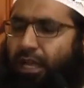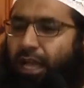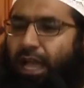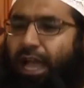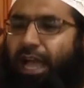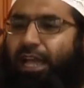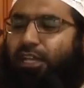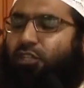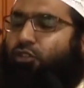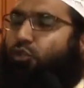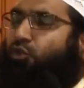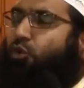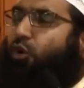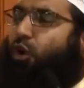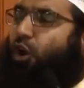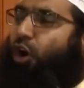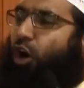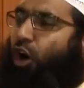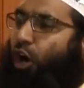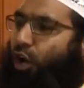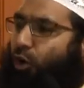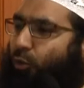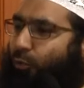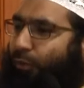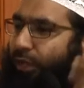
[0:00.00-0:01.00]
and you
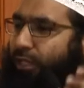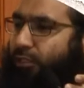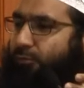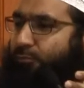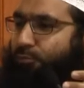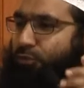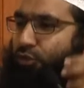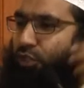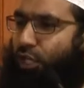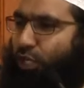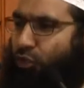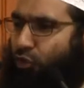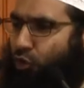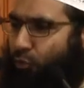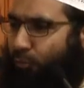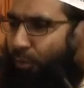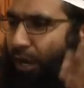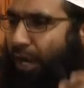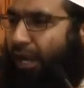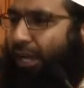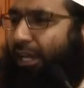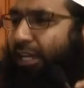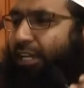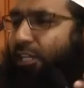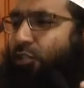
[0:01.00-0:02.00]
always
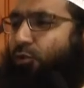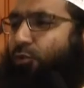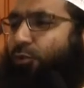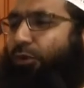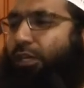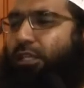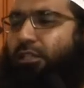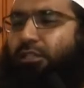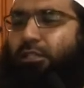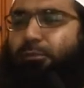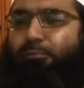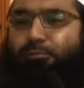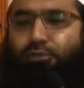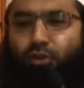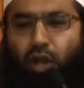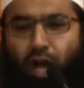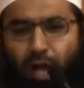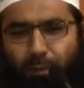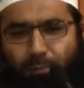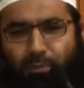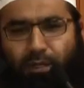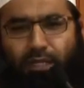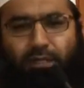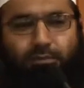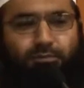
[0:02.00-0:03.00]
preoccupied with the
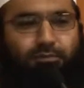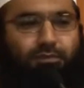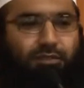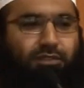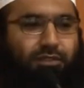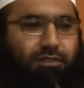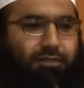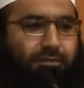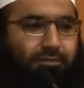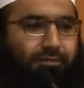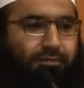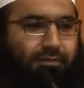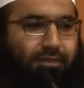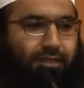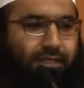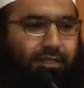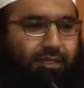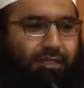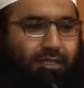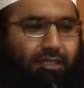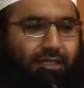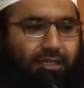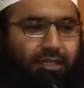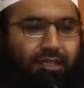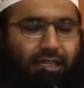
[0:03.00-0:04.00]
problems,
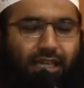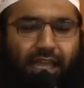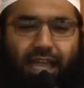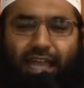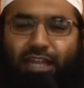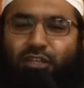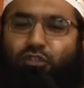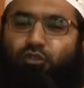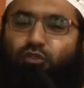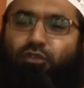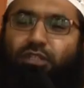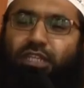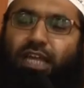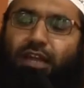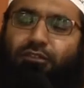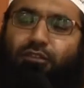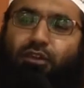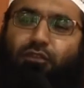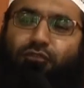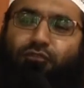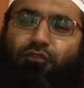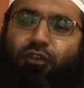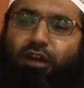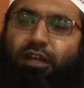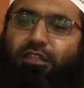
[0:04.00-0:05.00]
and you
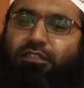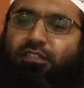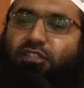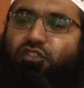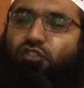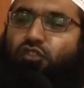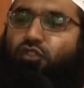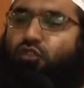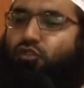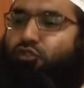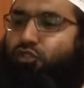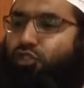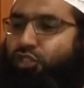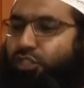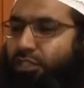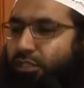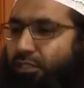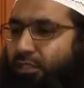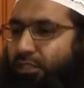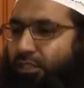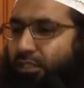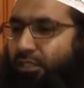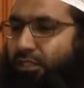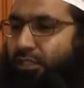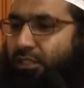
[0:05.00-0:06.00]
never find the solution.
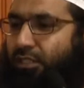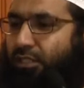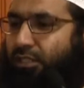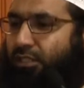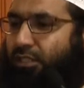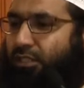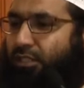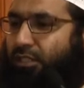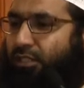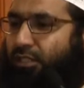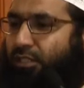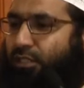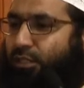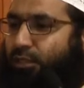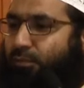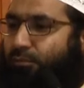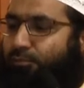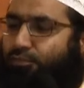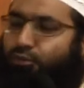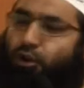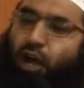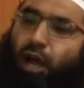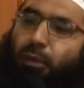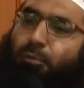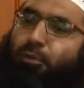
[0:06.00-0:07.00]

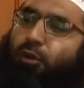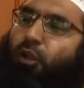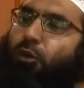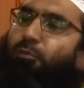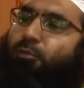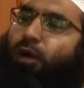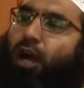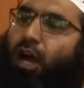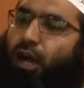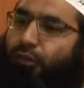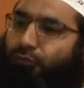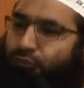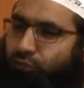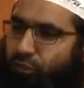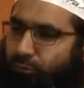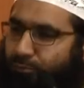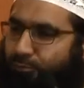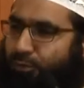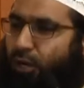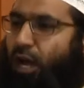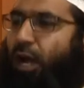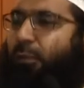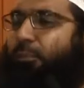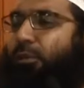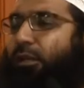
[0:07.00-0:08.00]
Problem after
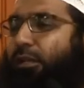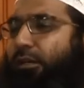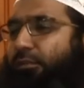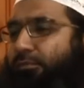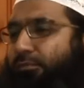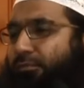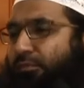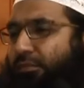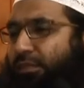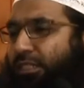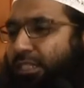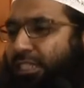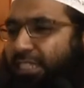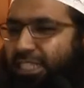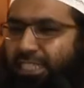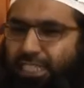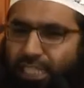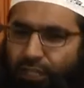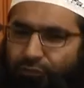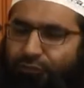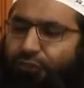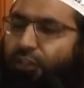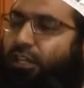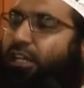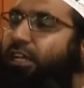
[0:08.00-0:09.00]
problem,
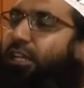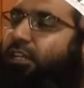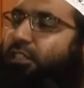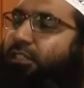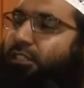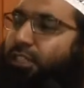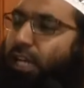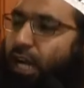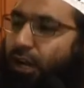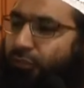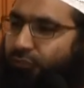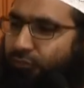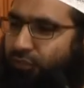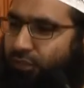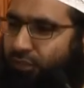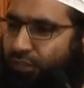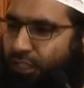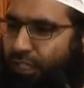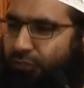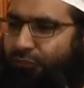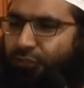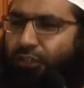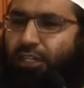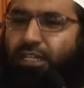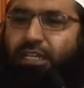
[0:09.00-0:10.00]
difficulty after
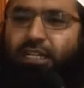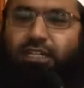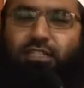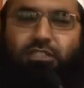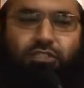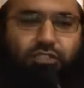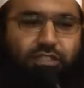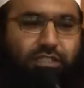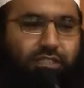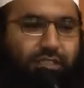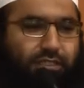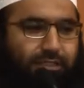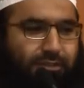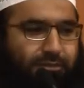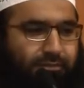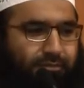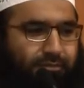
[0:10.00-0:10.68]
difficulty.